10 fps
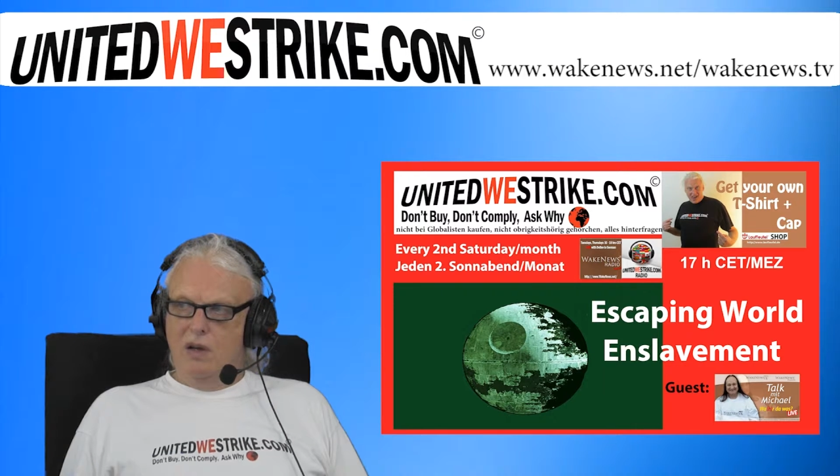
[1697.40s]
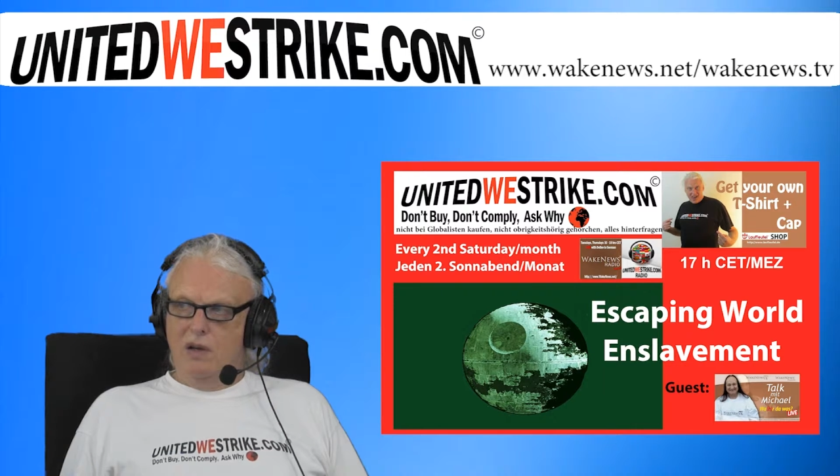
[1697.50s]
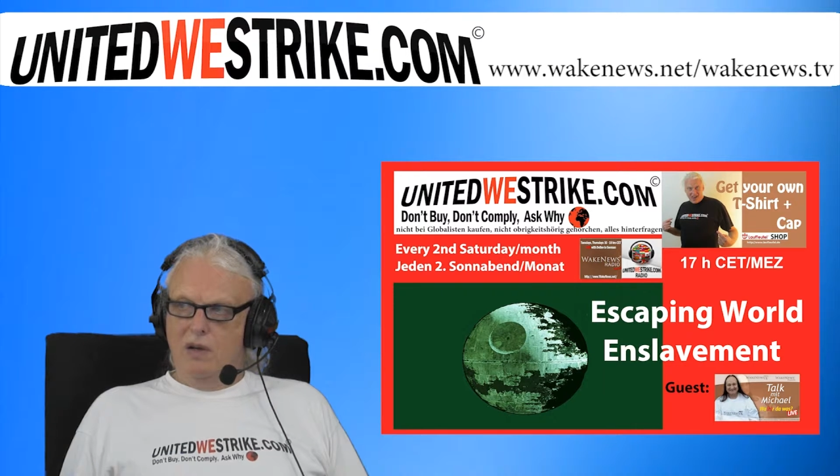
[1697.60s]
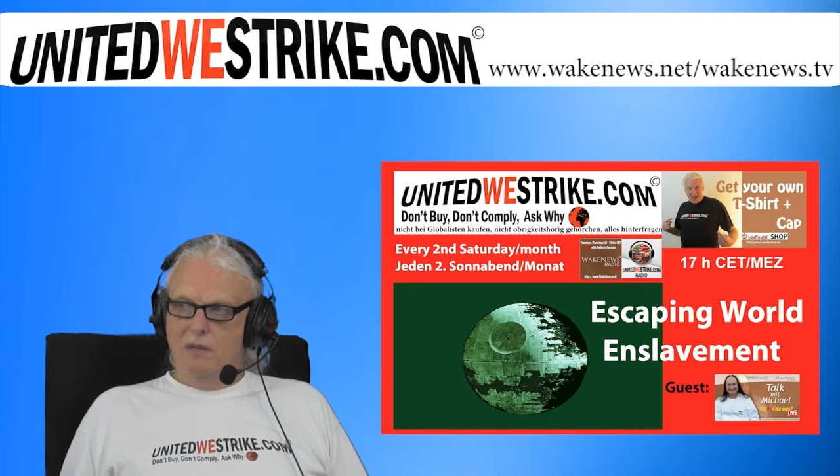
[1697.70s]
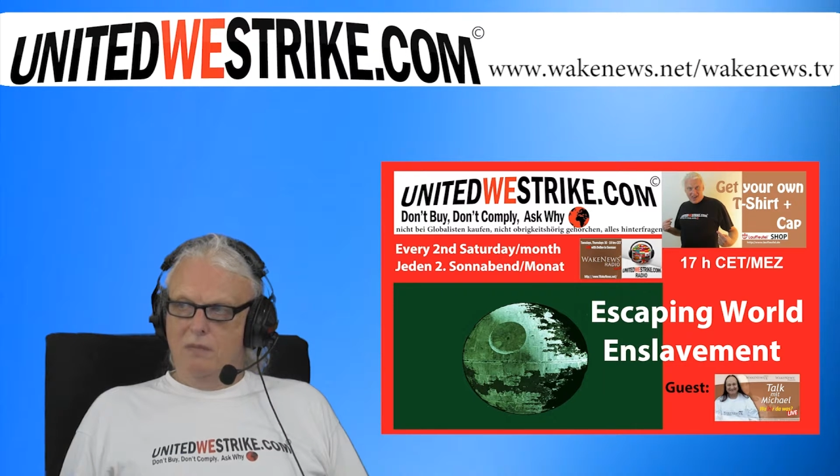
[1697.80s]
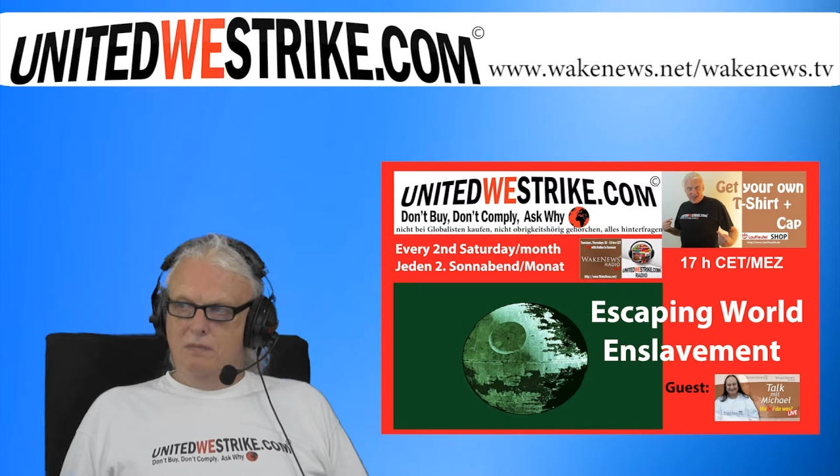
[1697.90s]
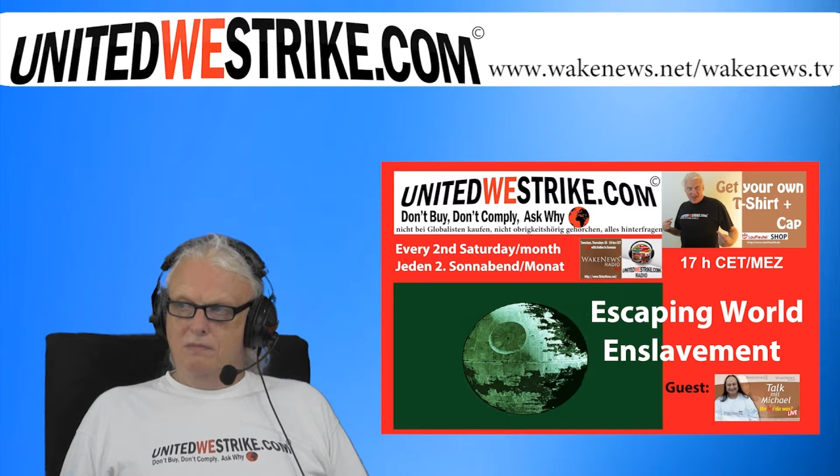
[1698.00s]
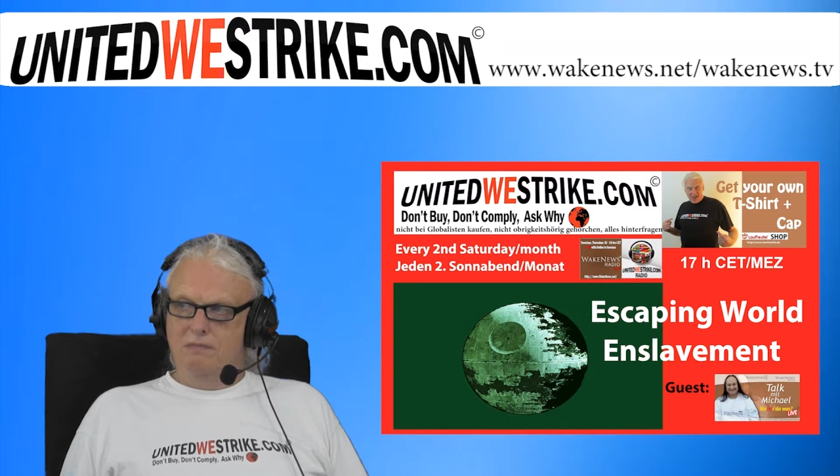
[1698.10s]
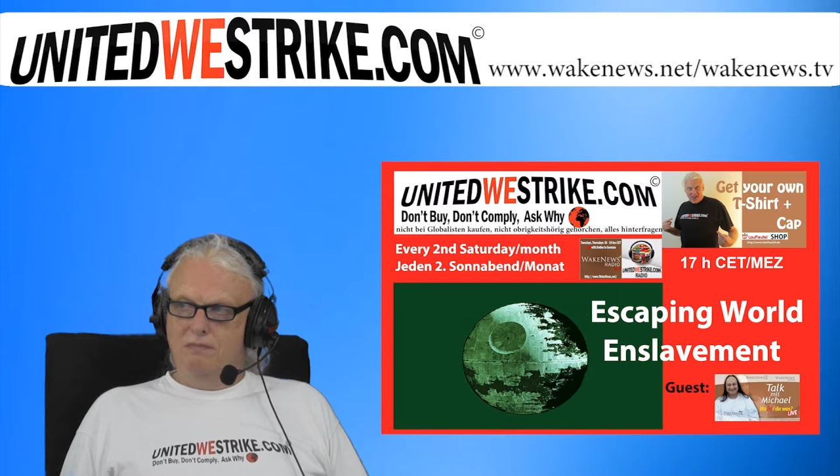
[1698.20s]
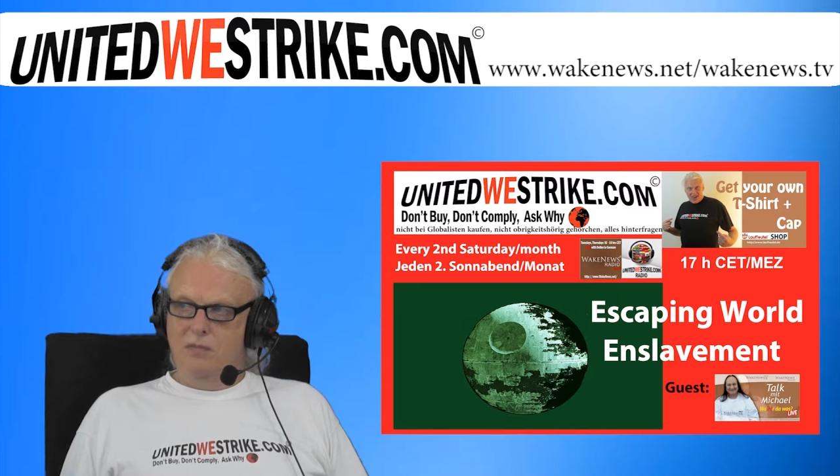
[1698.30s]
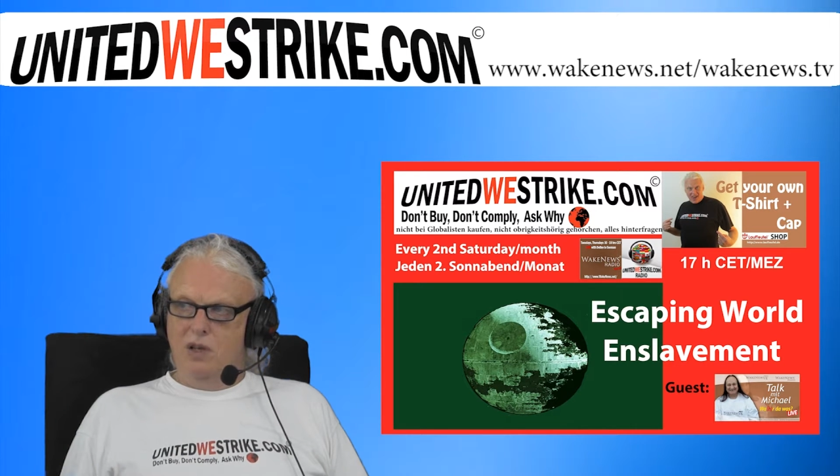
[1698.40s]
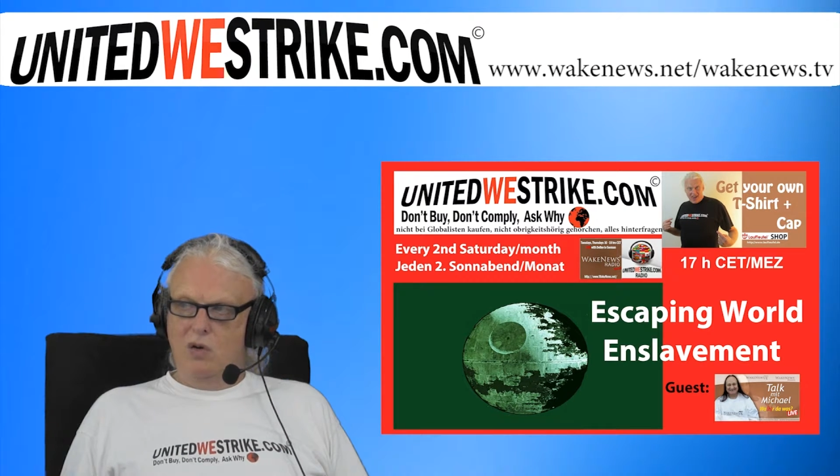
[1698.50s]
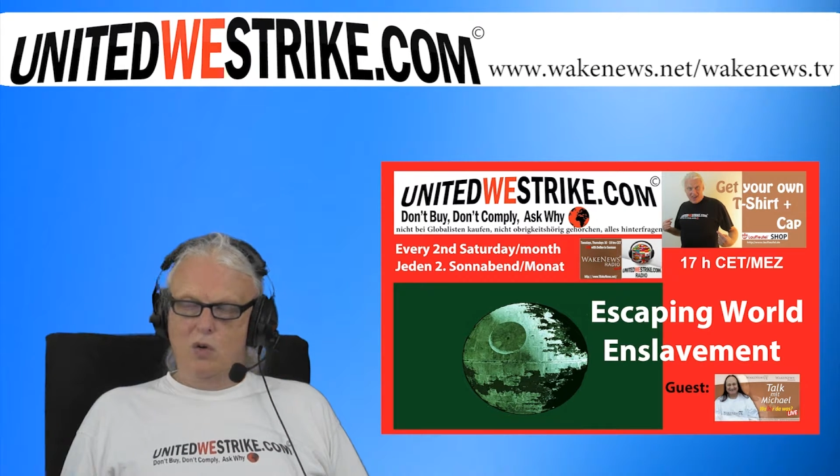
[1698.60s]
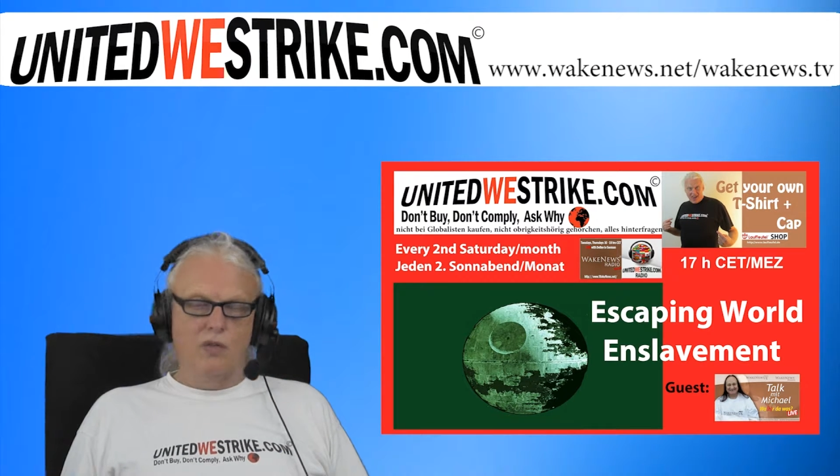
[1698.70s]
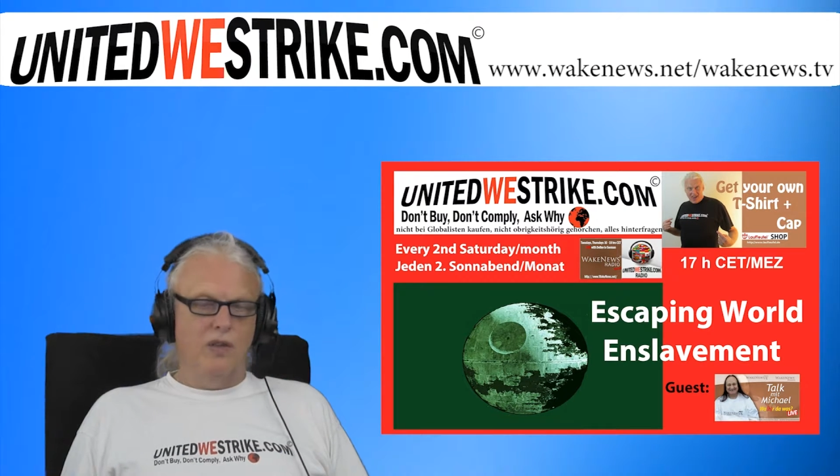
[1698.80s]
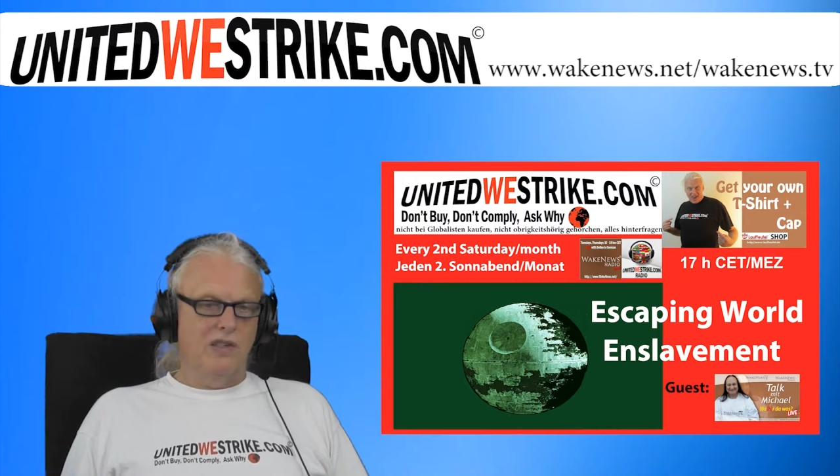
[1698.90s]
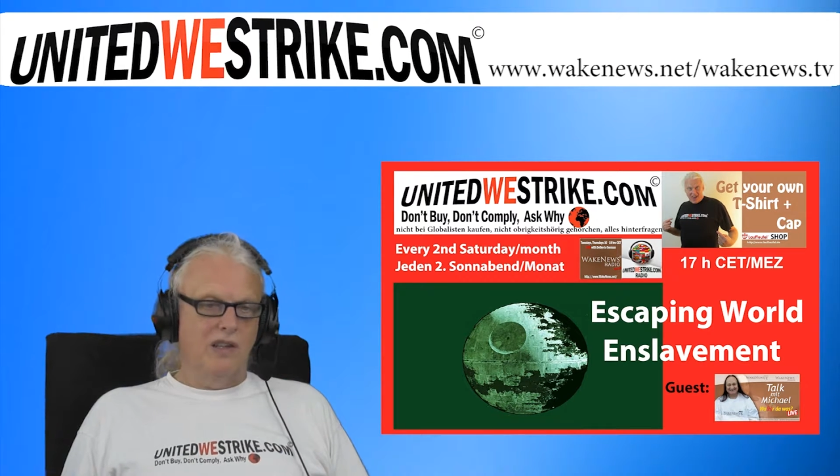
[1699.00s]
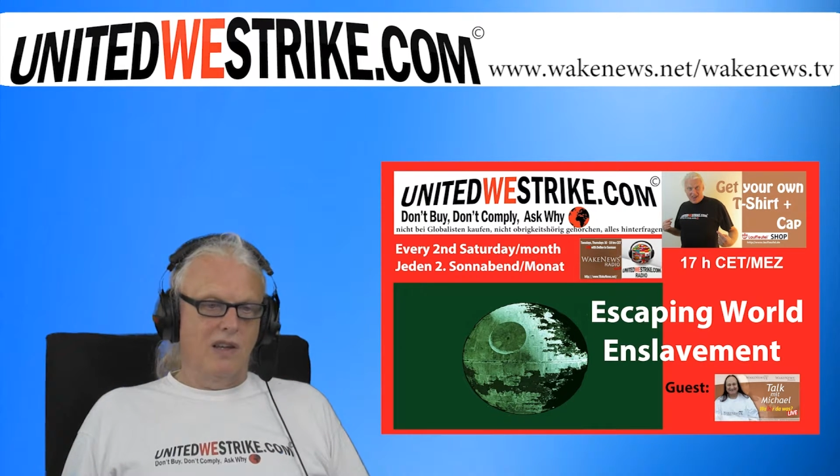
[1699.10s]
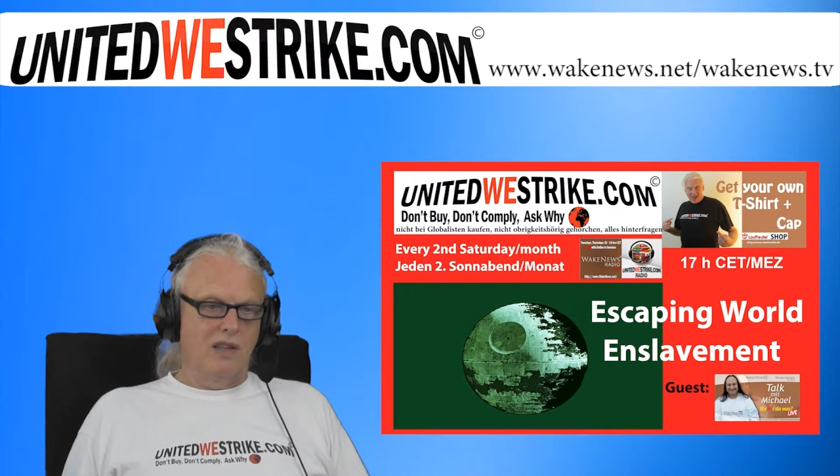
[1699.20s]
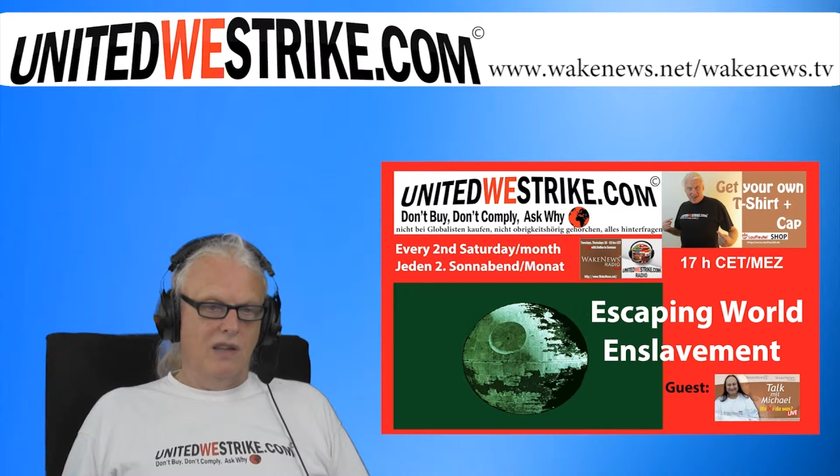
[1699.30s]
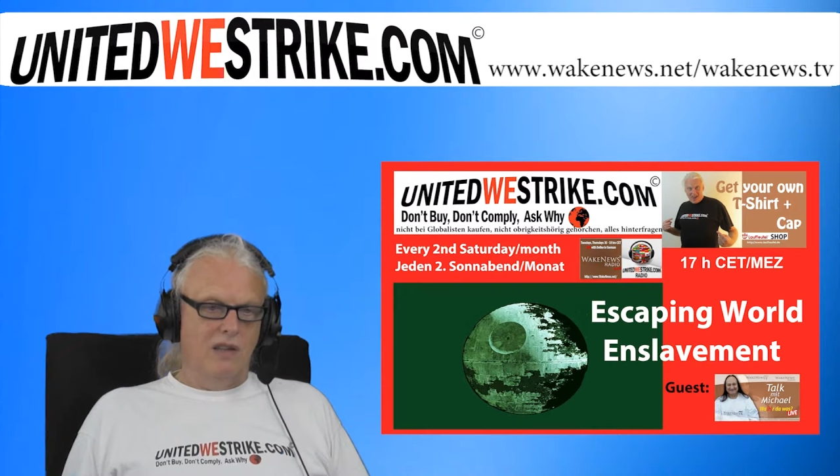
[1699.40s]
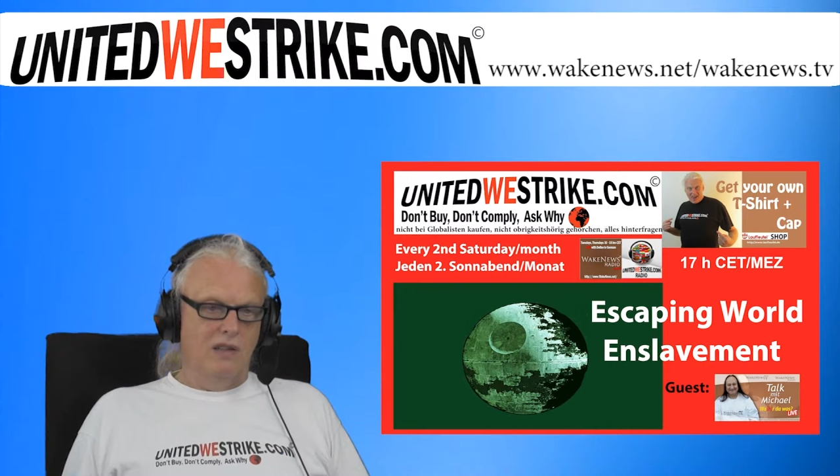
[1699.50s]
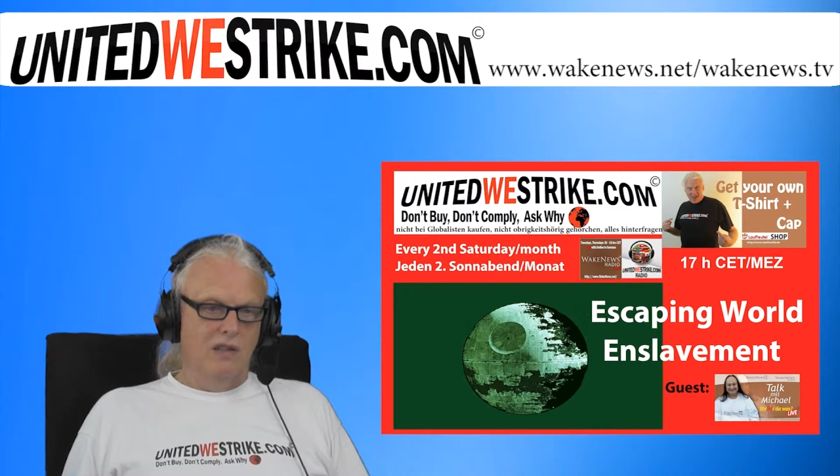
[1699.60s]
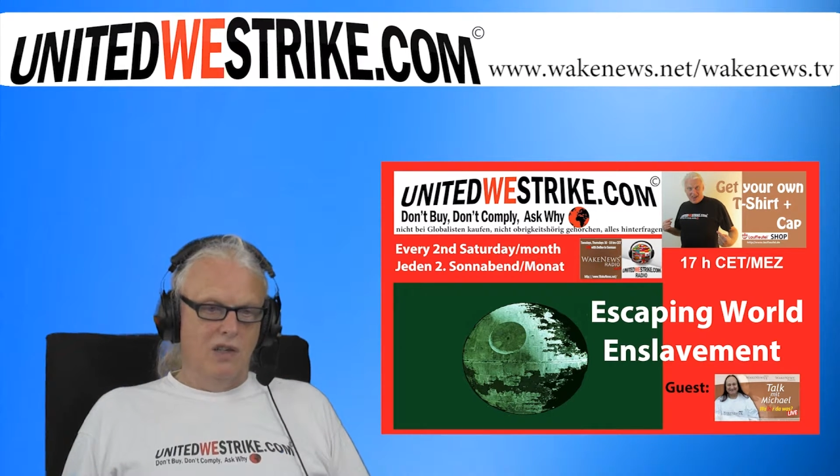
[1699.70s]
or things like that.